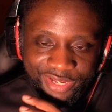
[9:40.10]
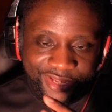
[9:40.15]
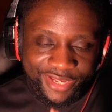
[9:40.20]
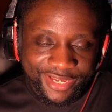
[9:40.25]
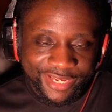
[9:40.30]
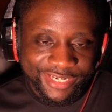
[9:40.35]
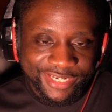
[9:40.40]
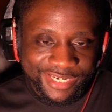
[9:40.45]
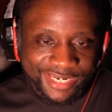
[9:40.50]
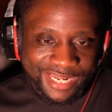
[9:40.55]

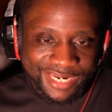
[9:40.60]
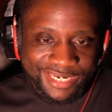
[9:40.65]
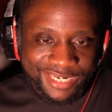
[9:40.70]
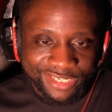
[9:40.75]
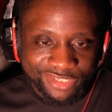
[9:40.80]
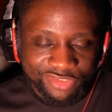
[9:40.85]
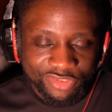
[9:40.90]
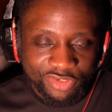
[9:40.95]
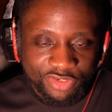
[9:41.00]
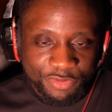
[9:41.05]
and then that
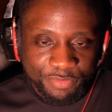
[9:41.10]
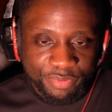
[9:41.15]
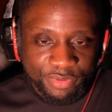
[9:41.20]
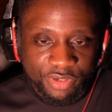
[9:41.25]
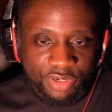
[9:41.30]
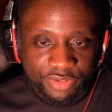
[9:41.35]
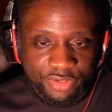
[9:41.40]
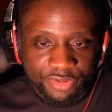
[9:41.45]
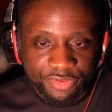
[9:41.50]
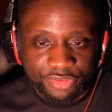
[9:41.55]
next turn you put
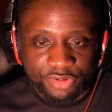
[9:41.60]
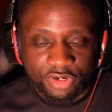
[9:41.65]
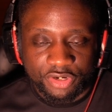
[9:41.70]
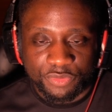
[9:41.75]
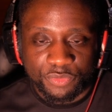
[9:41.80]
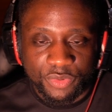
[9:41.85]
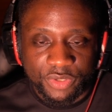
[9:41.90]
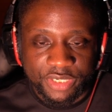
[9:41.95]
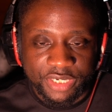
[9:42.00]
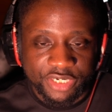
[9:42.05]
on the 3rd
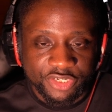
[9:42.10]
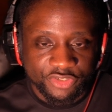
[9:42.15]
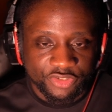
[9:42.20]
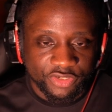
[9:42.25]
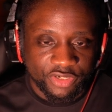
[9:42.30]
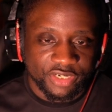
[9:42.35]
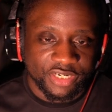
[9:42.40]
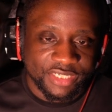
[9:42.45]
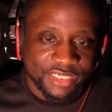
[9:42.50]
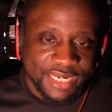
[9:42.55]
one and you
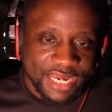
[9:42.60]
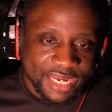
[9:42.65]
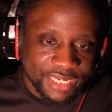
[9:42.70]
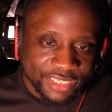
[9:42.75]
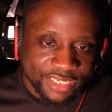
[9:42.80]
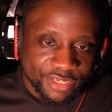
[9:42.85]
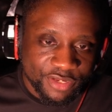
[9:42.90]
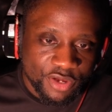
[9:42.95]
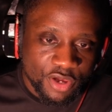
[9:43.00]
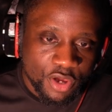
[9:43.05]
start
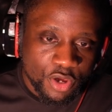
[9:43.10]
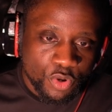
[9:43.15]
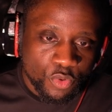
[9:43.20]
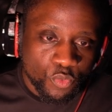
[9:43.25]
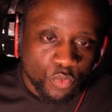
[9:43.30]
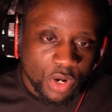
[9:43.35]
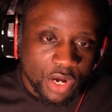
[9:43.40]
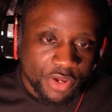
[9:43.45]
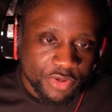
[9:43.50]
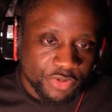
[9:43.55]
attacking
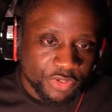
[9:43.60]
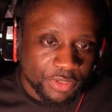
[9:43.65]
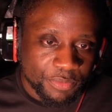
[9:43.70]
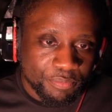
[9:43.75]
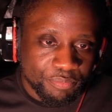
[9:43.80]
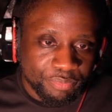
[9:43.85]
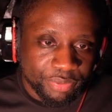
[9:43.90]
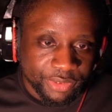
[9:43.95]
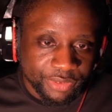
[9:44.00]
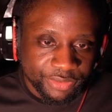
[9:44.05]
while you can
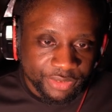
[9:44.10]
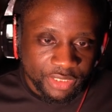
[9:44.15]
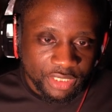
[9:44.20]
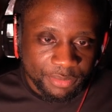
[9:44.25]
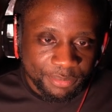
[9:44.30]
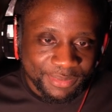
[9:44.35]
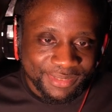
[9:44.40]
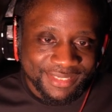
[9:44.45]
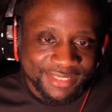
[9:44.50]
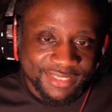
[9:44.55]
build
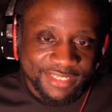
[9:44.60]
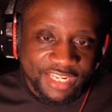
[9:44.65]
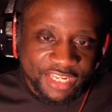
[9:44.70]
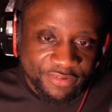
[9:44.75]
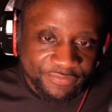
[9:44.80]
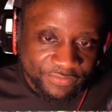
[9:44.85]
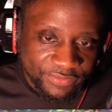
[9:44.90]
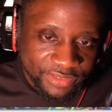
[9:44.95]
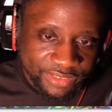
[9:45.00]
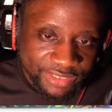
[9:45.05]
up
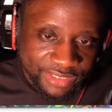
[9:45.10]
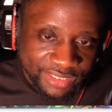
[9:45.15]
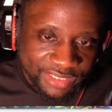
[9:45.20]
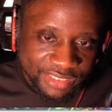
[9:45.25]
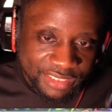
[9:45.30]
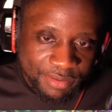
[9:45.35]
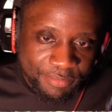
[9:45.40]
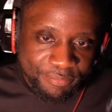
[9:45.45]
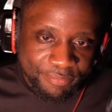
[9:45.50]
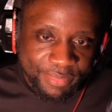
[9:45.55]
safely in
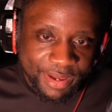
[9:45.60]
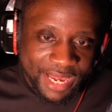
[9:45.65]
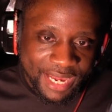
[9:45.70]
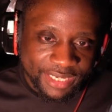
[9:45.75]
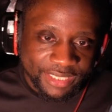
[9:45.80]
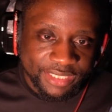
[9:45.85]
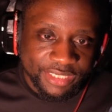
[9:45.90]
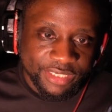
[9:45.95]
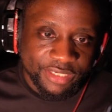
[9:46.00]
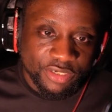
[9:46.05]
the
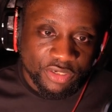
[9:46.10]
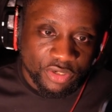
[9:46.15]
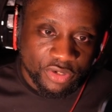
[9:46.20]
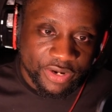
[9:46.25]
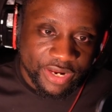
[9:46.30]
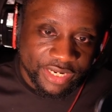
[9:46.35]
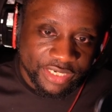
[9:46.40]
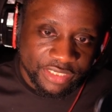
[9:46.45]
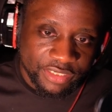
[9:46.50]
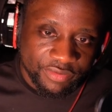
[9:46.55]
back here
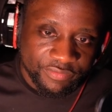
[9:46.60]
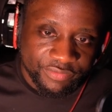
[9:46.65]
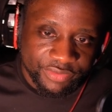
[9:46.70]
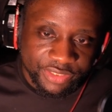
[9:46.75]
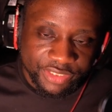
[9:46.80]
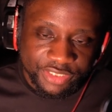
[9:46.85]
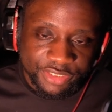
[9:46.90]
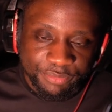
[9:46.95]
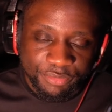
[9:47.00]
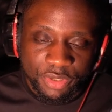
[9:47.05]
any of
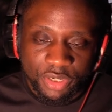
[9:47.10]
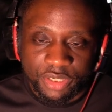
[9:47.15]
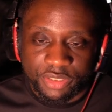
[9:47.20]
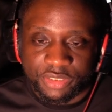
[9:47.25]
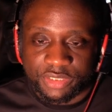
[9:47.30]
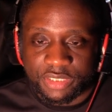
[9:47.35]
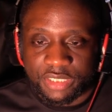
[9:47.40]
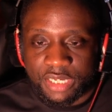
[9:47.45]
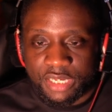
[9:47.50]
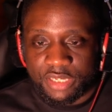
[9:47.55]
these
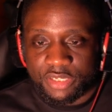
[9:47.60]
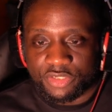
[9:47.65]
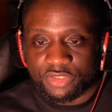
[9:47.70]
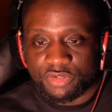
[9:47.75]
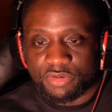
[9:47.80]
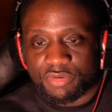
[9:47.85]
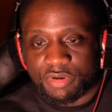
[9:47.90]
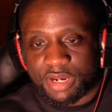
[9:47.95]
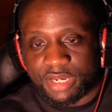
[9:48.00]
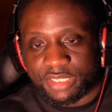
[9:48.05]
mods.
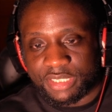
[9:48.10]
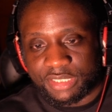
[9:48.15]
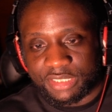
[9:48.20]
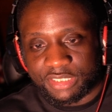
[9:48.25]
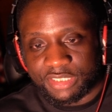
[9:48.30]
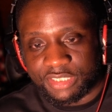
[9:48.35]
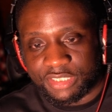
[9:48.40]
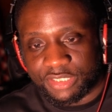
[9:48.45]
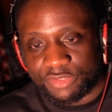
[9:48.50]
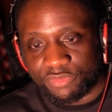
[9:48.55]
So I think
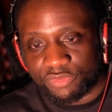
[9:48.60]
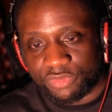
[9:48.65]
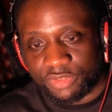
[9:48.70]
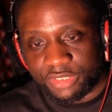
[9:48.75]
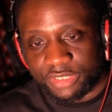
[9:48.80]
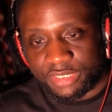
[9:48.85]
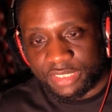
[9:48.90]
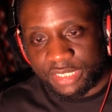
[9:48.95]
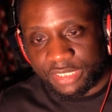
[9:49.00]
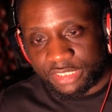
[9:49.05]
this is a really
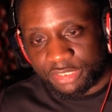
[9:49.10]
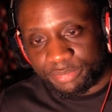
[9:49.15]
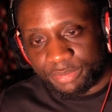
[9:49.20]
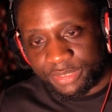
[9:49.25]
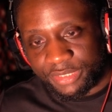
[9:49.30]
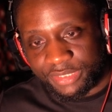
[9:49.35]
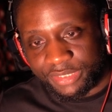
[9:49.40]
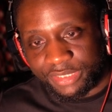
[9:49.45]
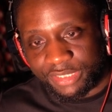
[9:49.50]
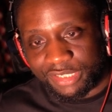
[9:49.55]
nice
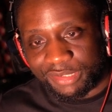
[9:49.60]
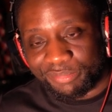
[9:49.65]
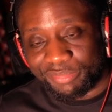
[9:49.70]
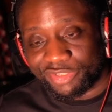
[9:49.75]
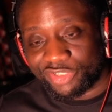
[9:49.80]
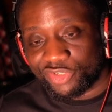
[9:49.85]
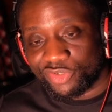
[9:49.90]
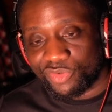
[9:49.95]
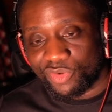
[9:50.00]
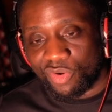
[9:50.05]
piece here,
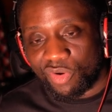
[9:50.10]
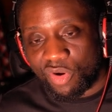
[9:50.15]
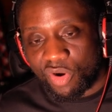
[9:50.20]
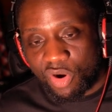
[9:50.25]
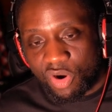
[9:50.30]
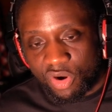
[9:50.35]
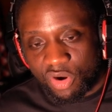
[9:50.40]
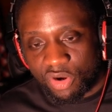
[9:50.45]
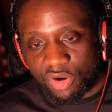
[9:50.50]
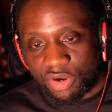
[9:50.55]
but you
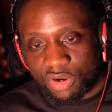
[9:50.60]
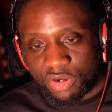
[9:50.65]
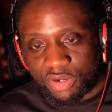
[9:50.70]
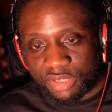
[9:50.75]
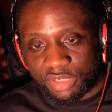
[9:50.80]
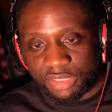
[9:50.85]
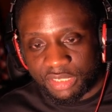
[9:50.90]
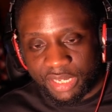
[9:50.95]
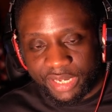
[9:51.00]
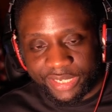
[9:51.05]
are
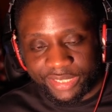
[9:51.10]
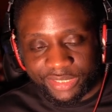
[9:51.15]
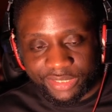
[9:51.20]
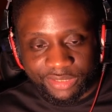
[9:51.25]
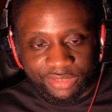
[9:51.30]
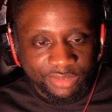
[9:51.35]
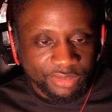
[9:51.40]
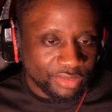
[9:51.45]
like